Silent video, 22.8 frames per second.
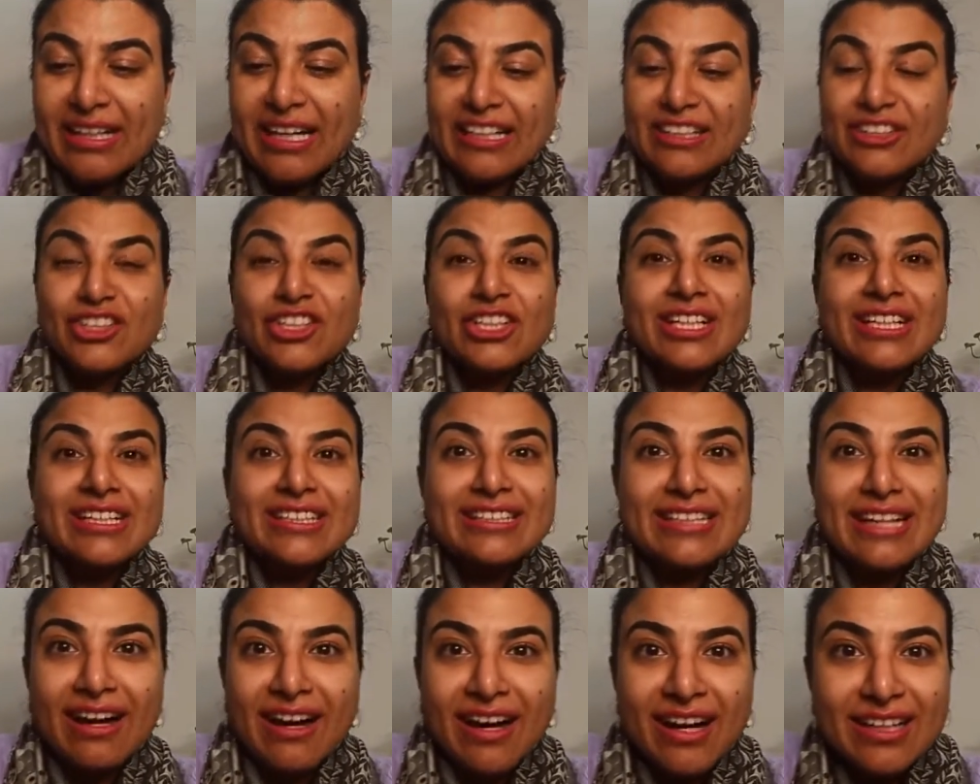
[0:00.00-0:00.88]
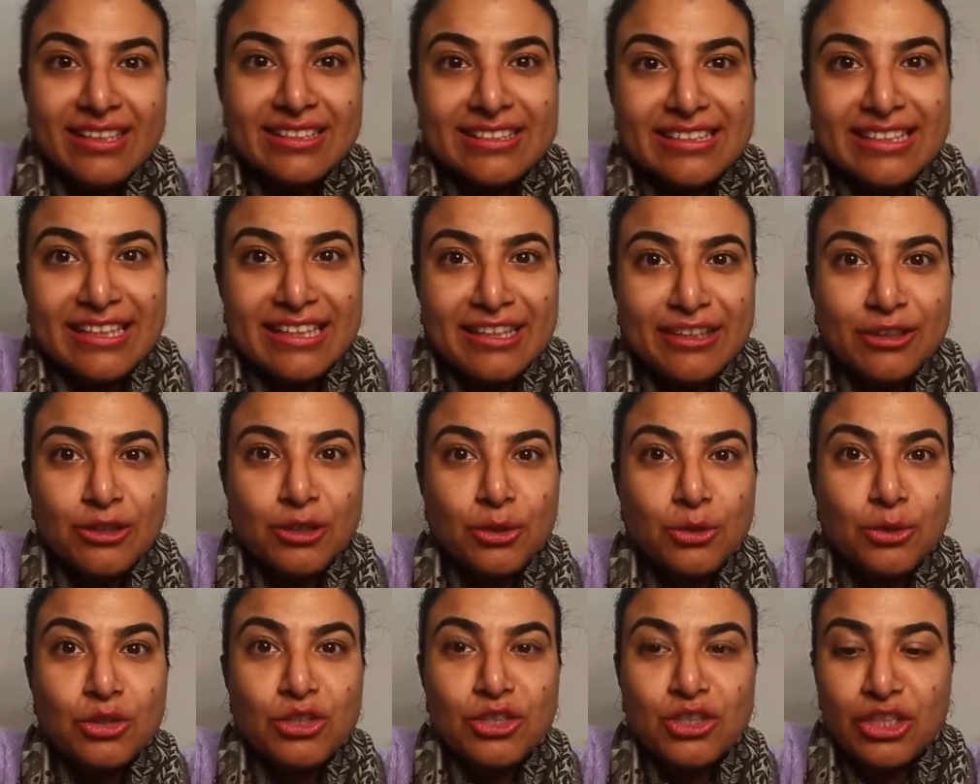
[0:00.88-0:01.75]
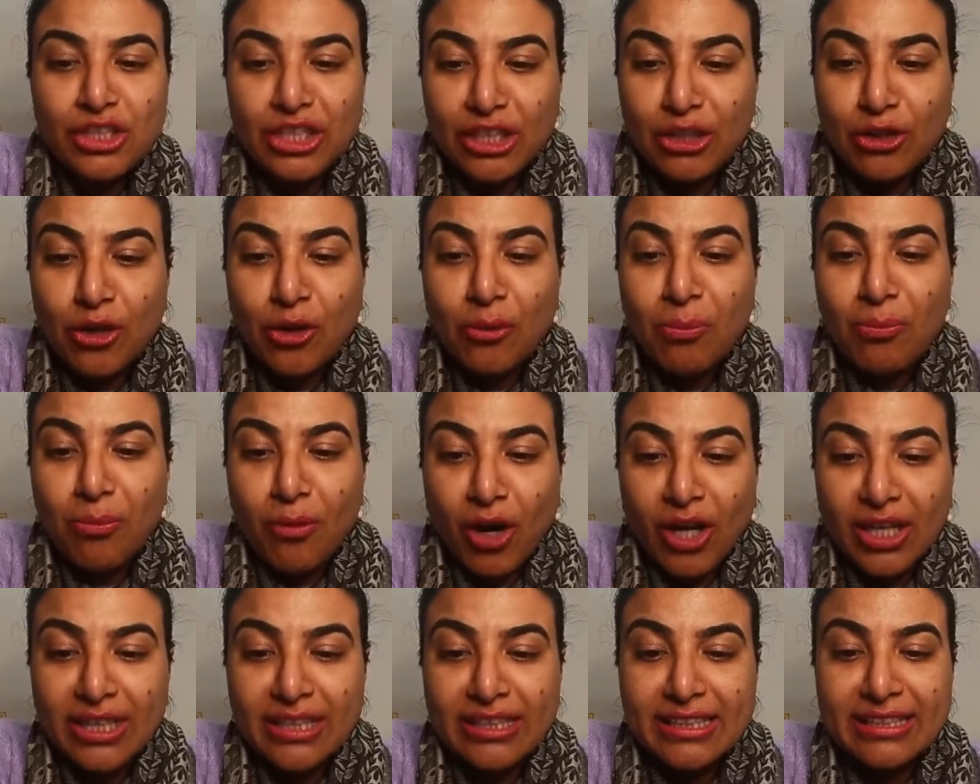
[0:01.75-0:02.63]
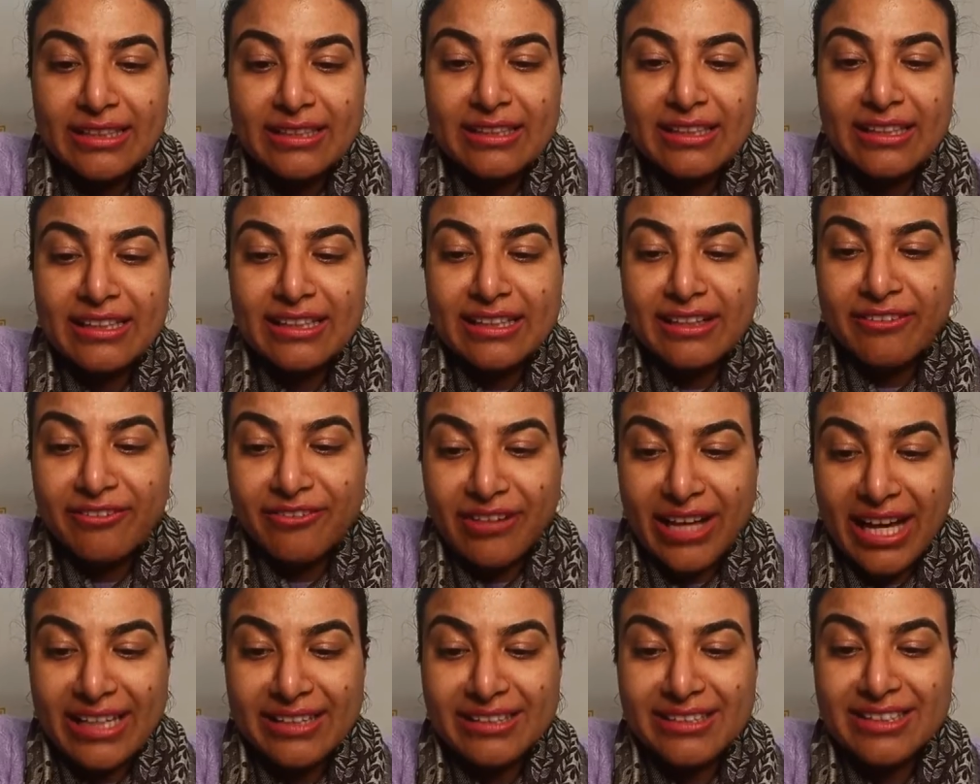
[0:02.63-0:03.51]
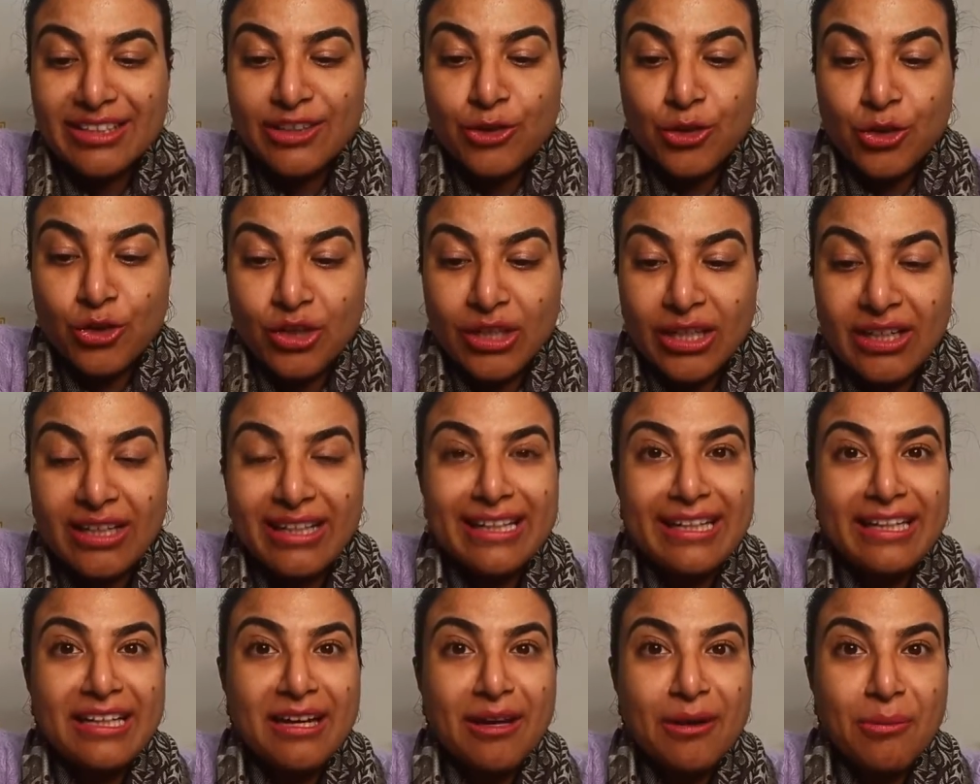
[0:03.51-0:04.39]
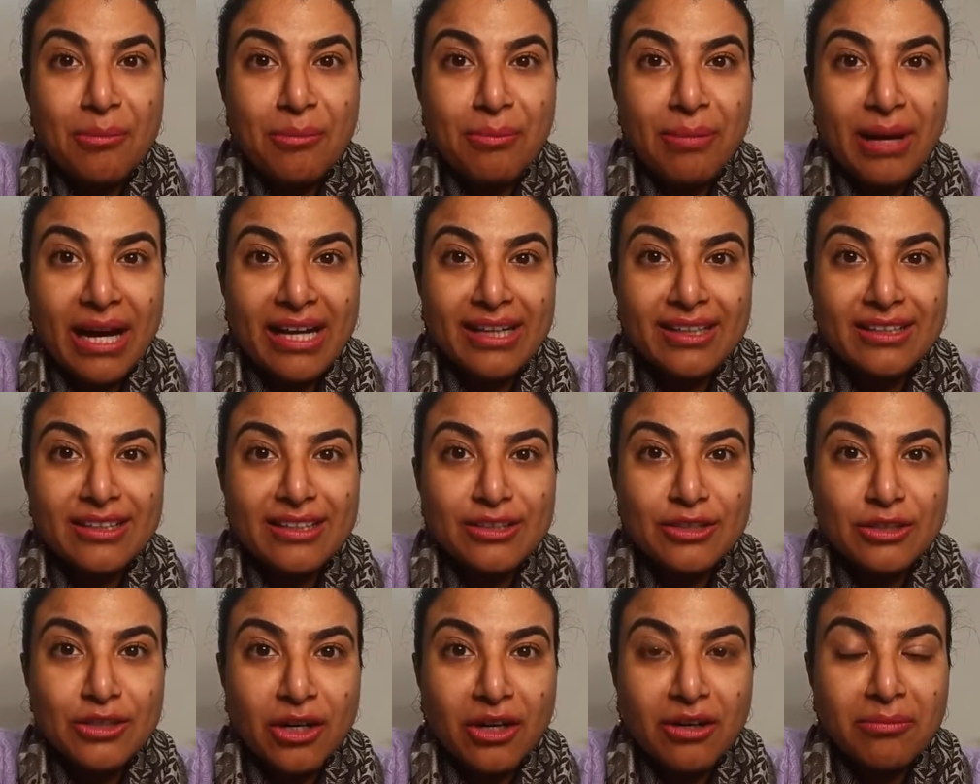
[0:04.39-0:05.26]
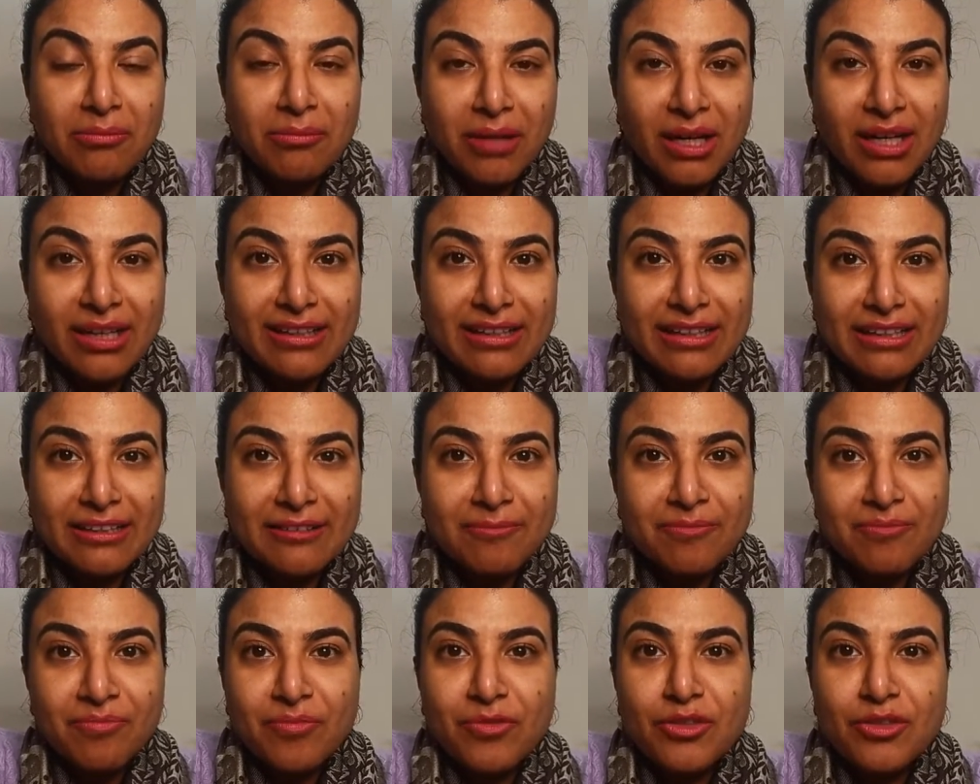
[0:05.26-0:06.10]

Kanchan is asking, do geopolitical events really impact the stock market?